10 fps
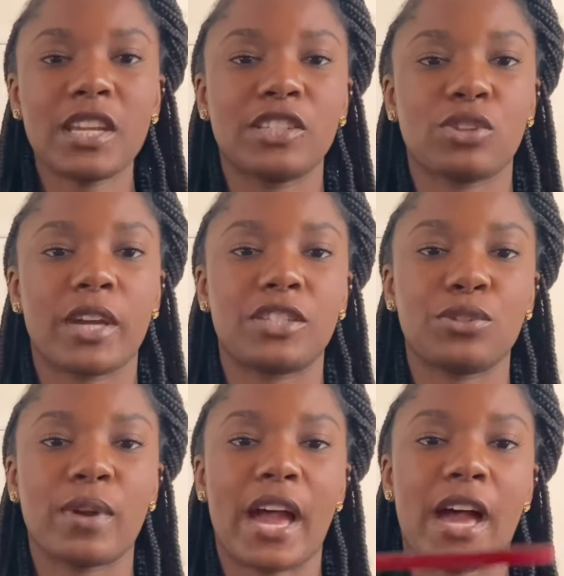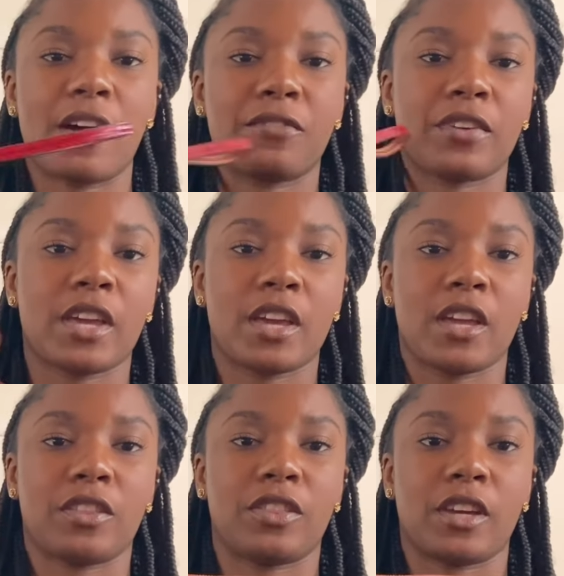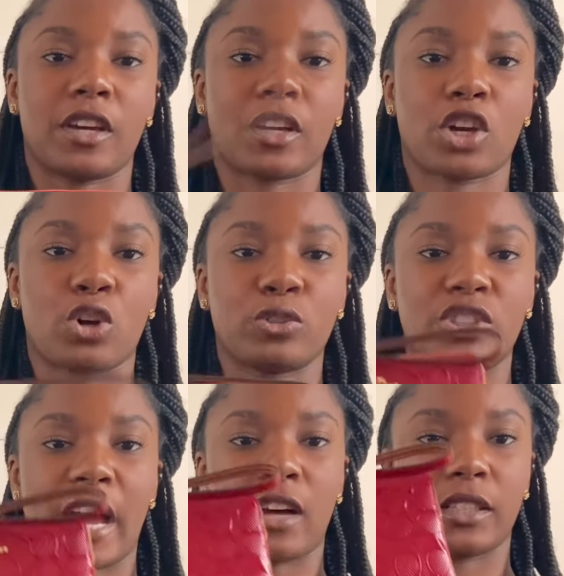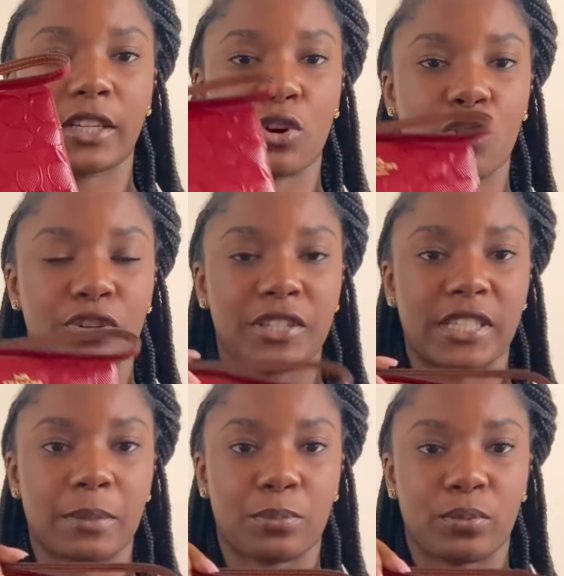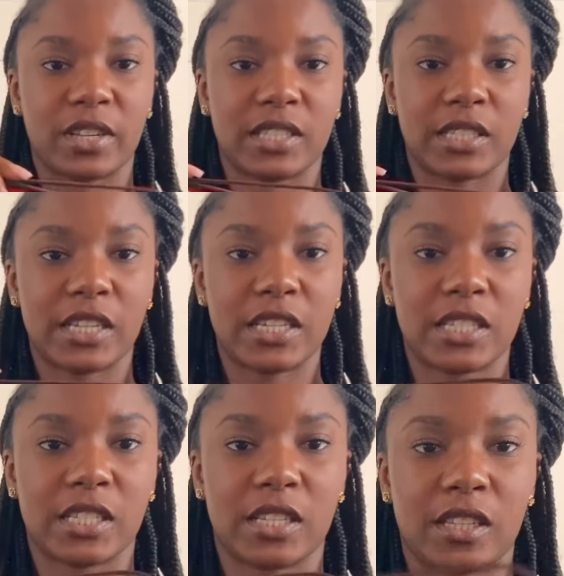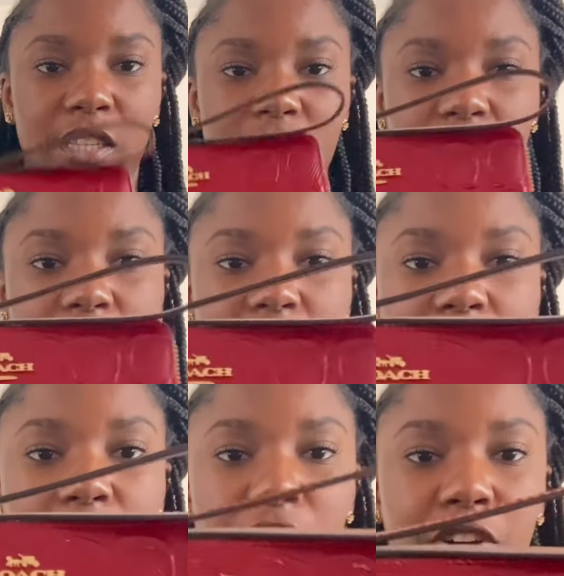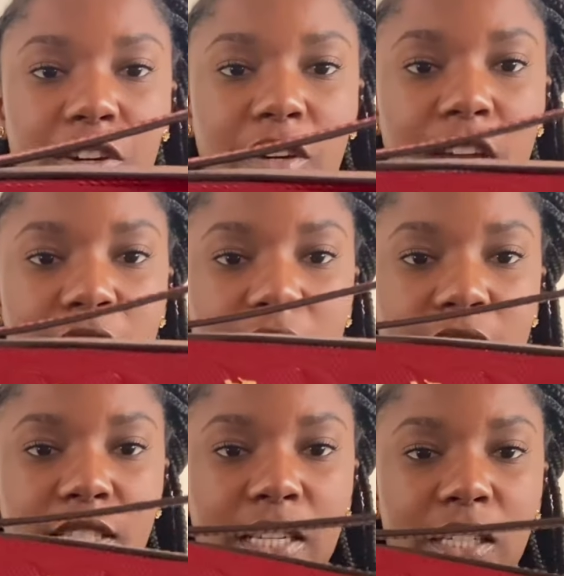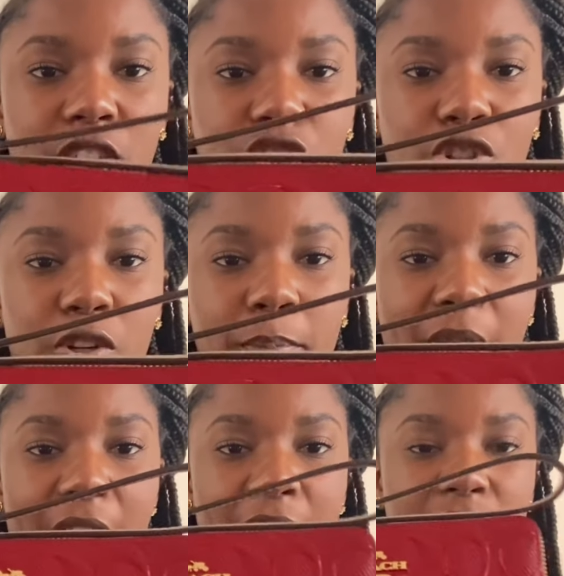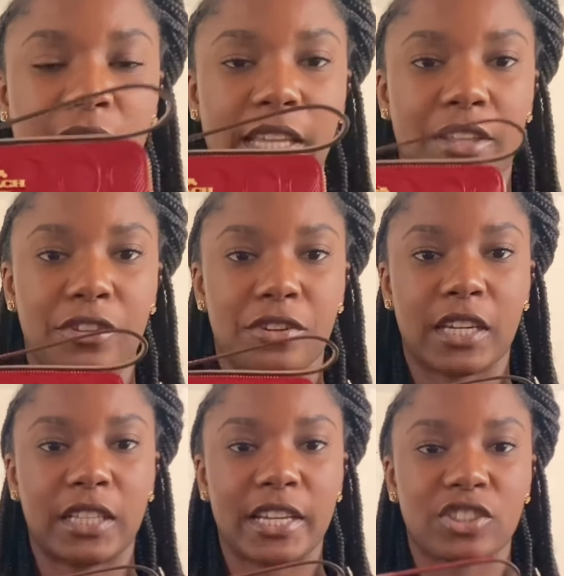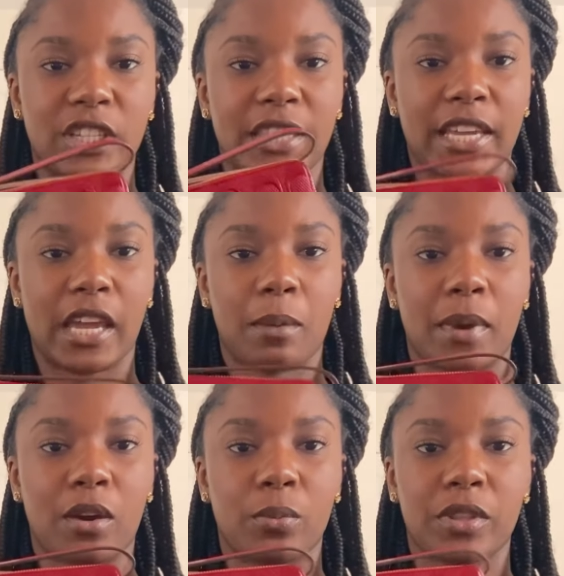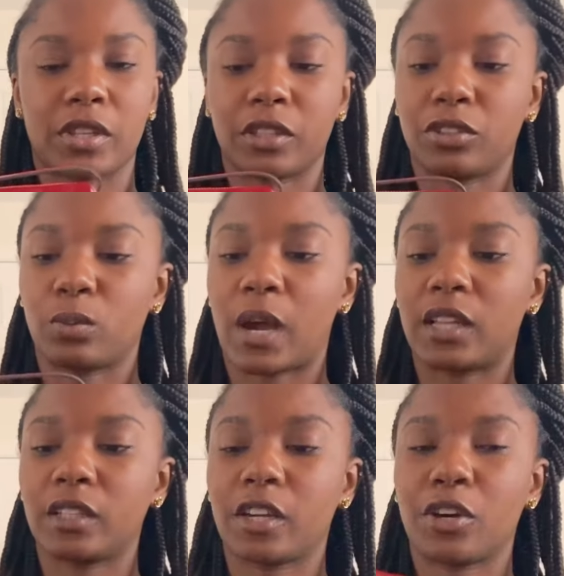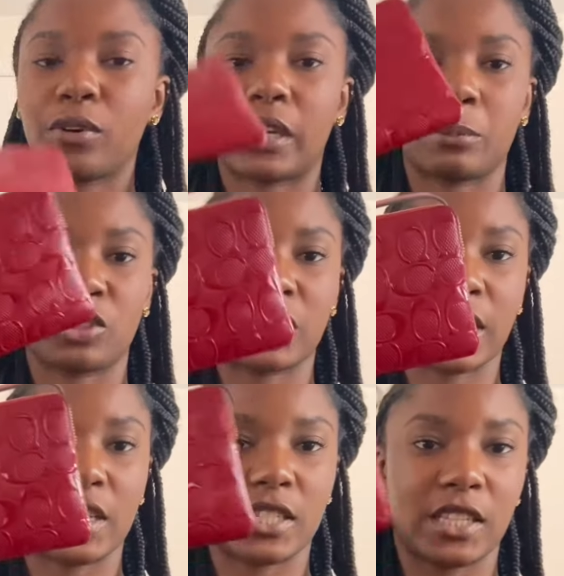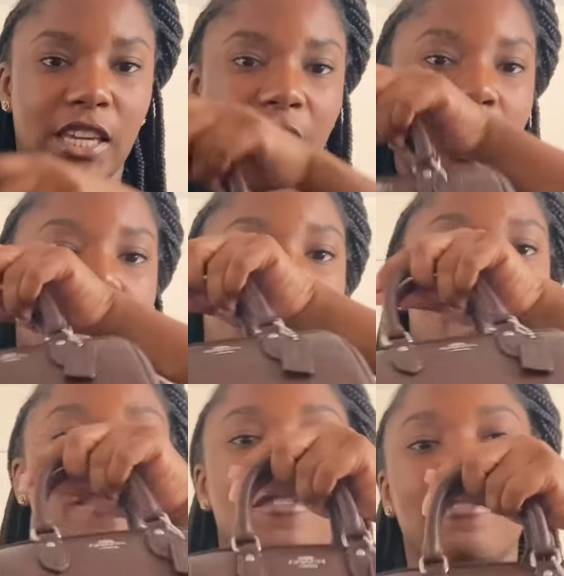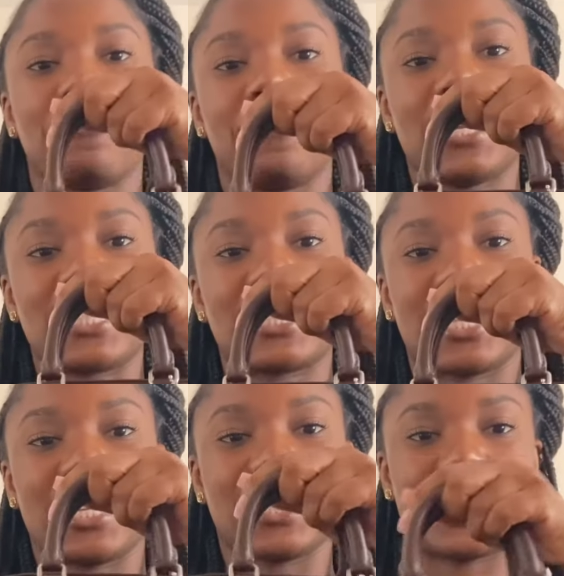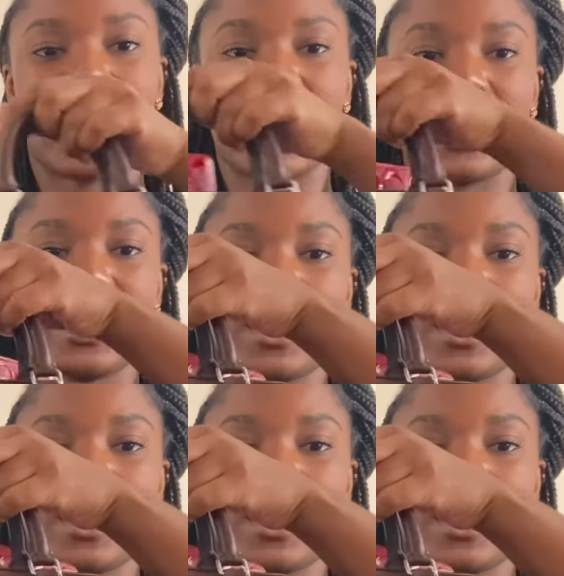So I do have the Coach outlet corner zip wristlet. This is in their signature patent leather collection that they came out with a little while ago, and I'm just gonna see if it fits inside